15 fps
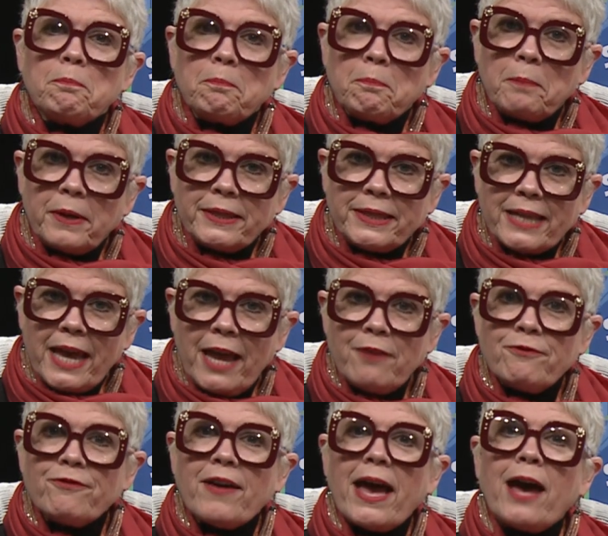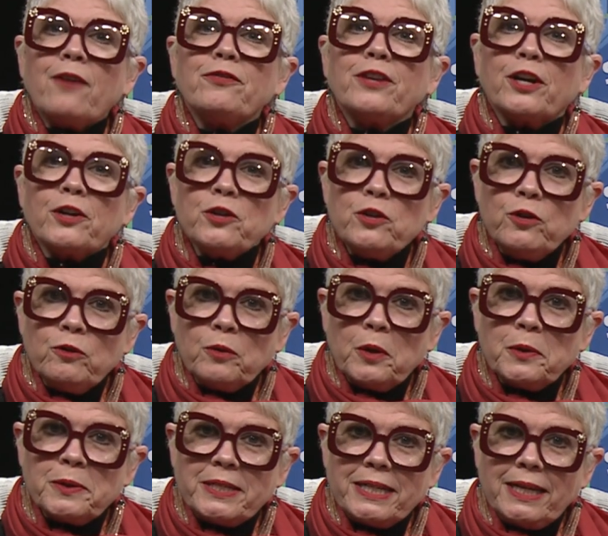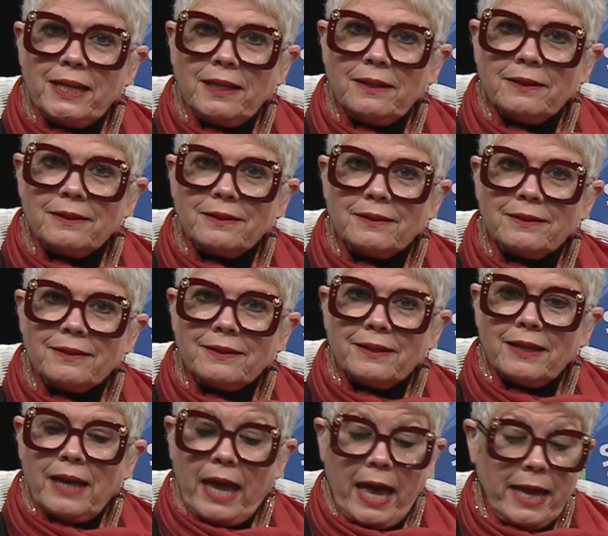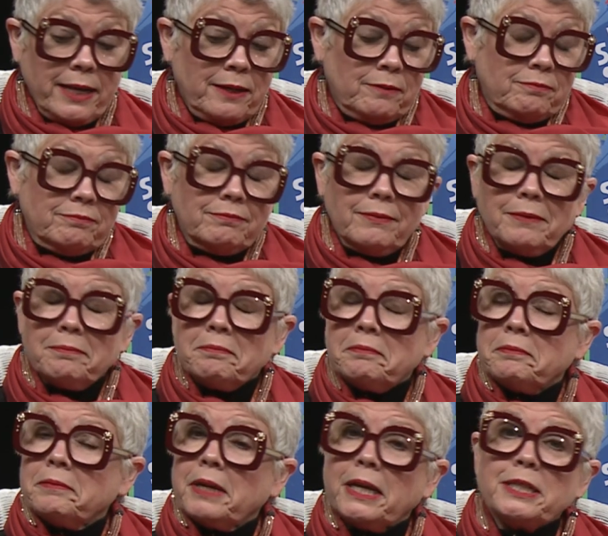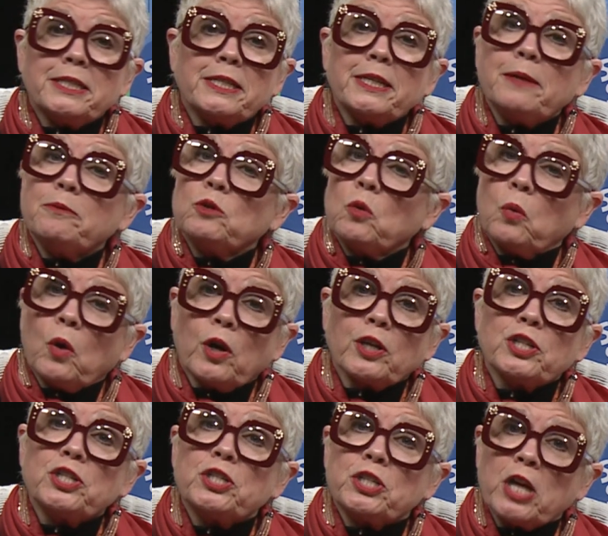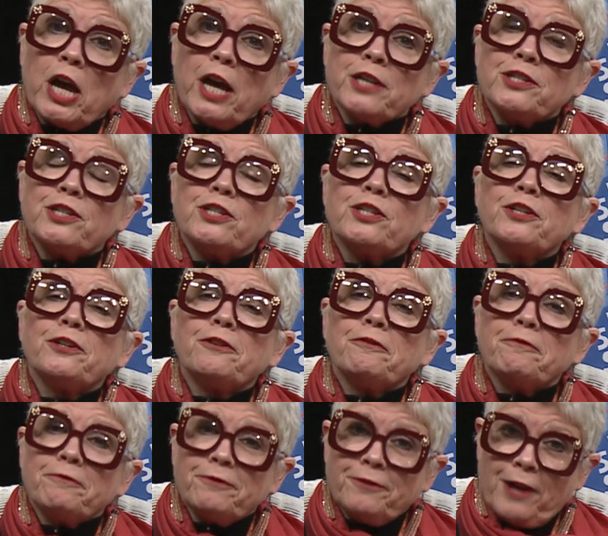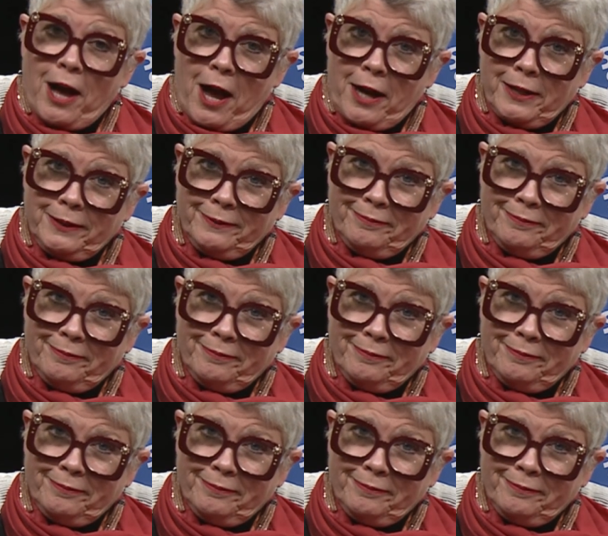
But they found their new routine, and it seemed to work just fine.